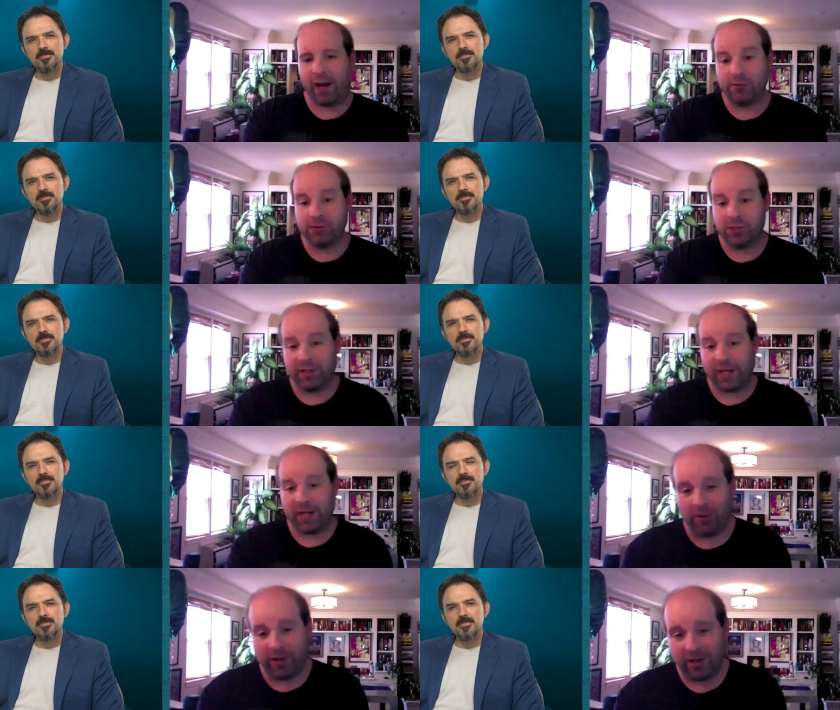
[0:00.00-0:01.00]
Speaker 1: your day going,
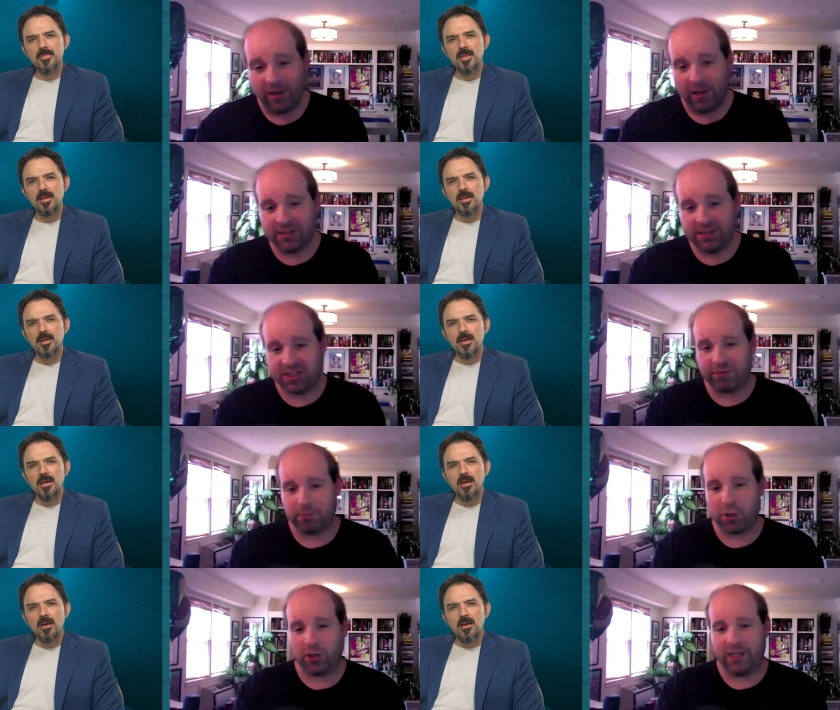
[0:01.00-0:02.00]
aside from
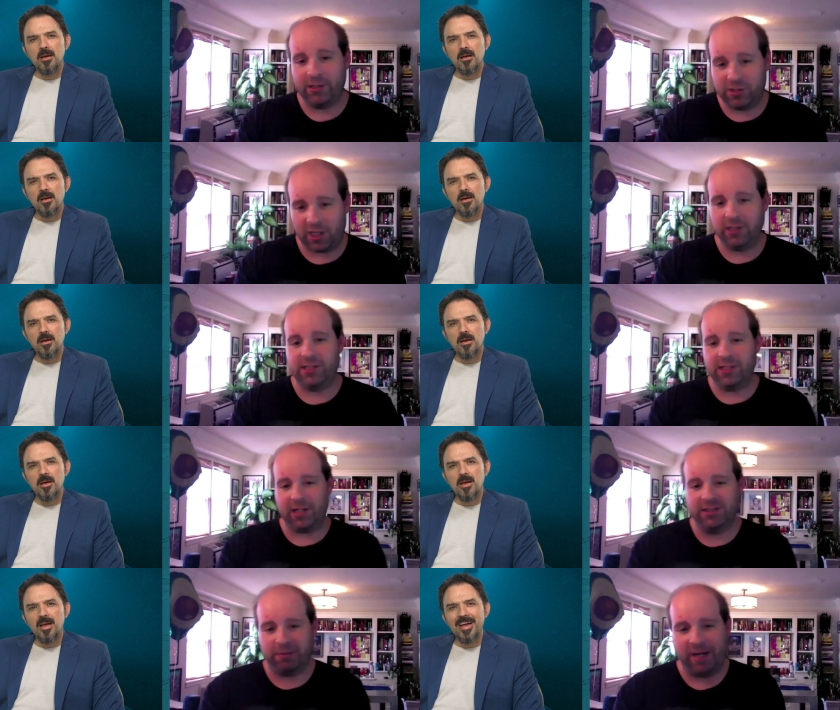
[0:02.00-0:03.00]
talking to tons and tons of
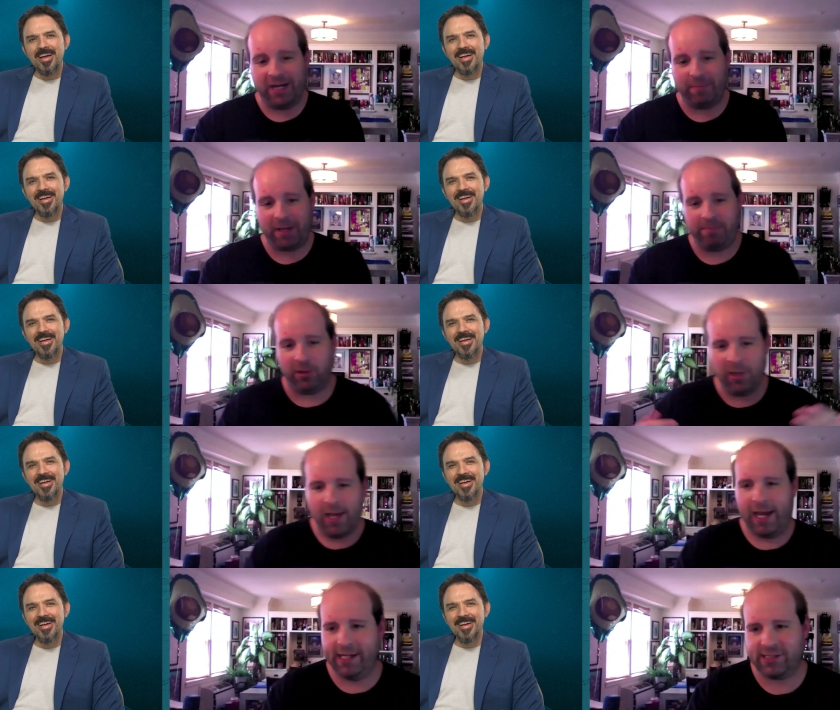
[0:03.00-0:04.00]
media people
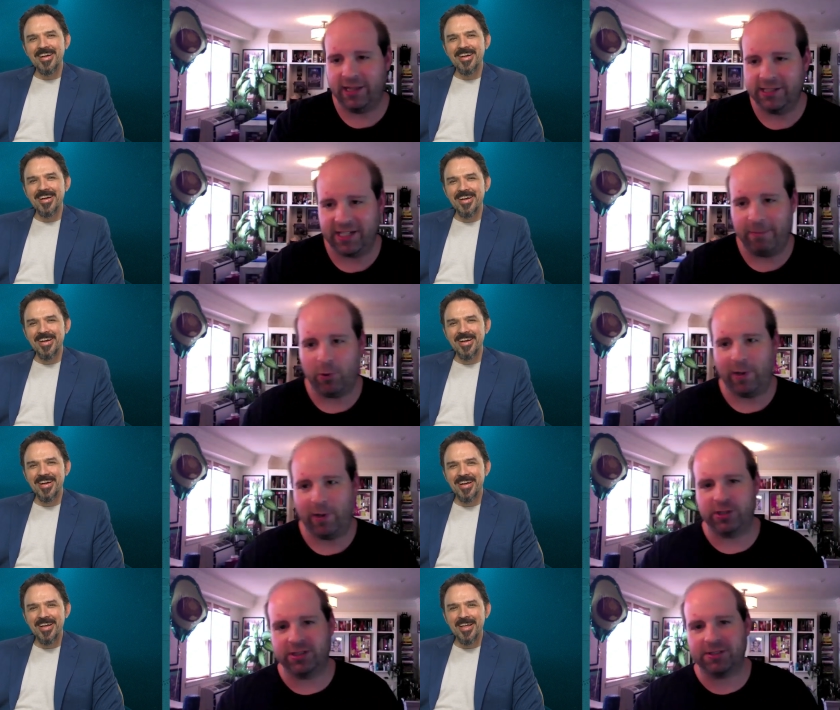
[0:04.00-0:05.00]
asking the same
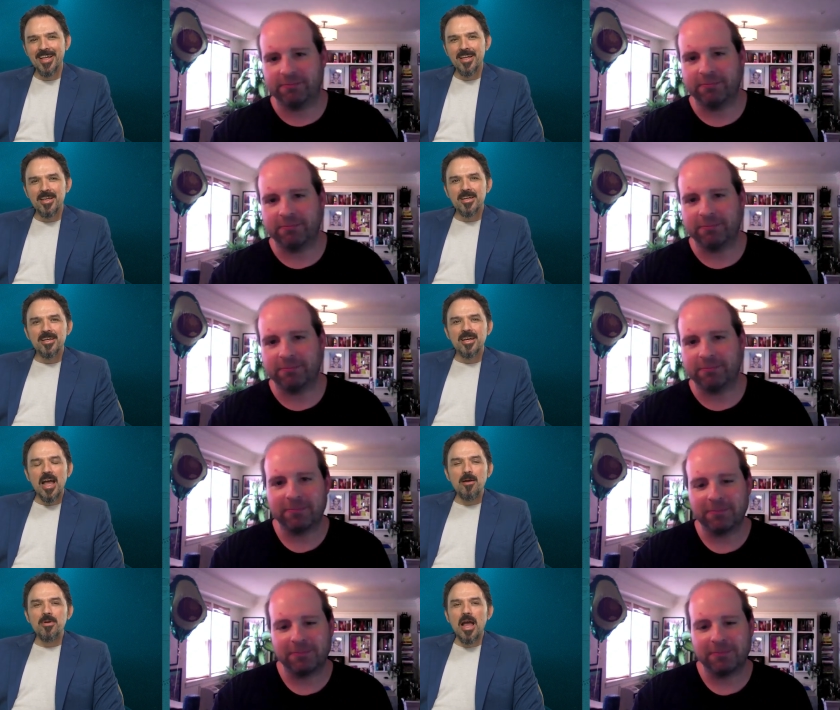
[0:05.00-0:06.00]
questions?
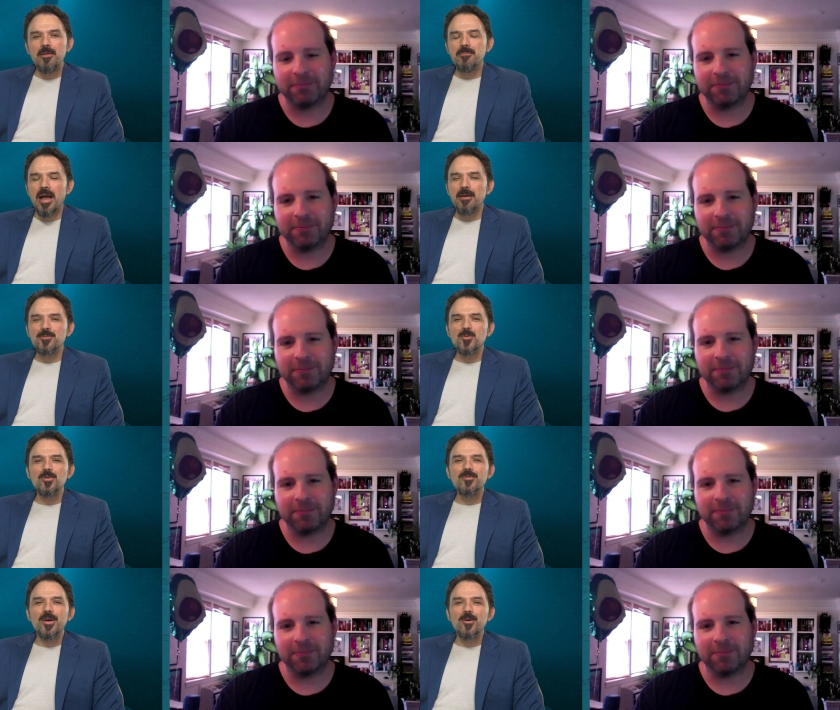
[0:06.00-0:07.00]
Speaker 2: I'm, I'm, I'm
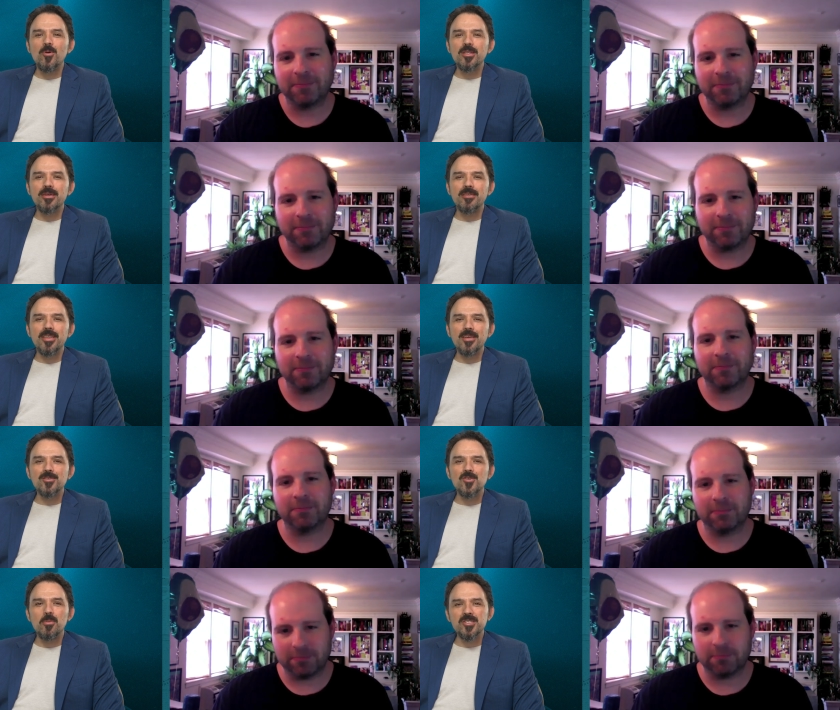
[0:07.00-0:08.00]
doing very well, Darren. Thank you
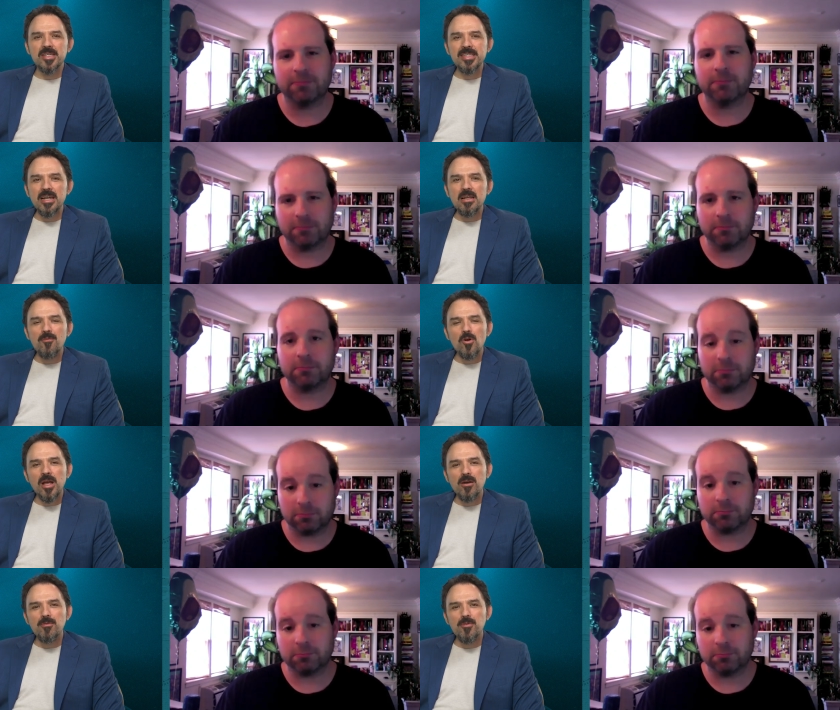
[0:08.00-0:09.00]
so much. Is that an
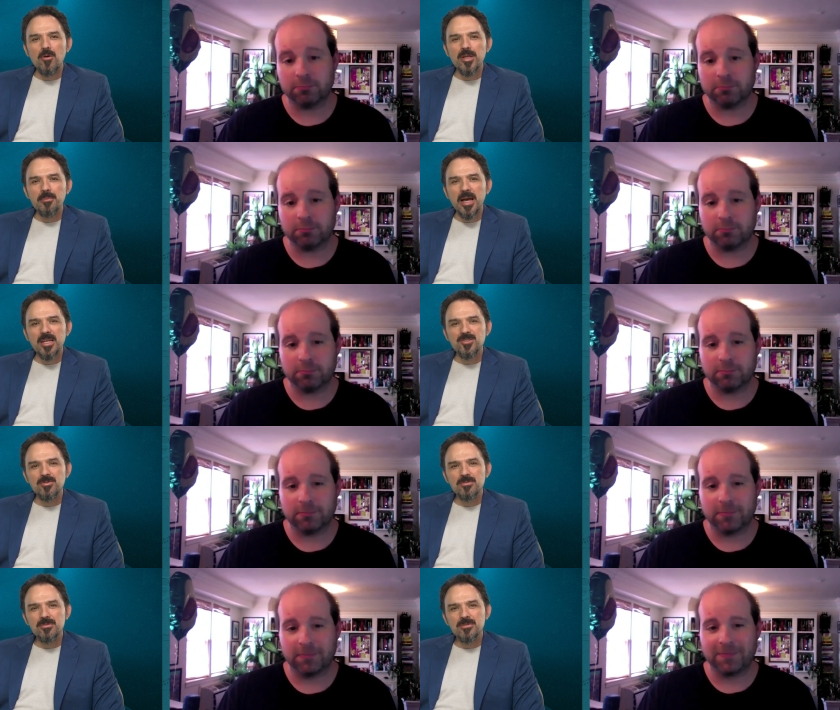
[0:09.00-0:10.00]
avocado floating behind
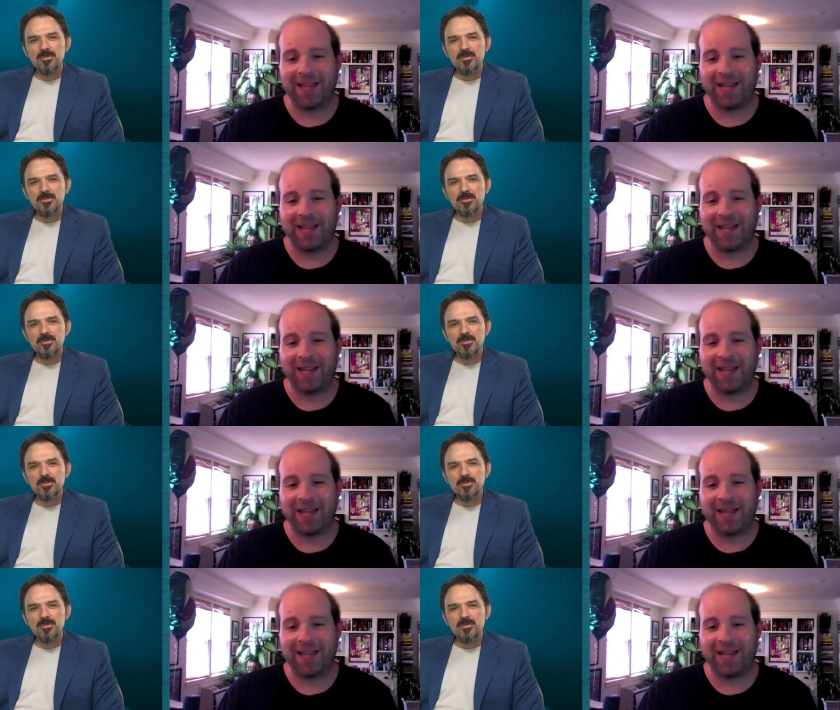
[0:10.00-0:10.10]
you?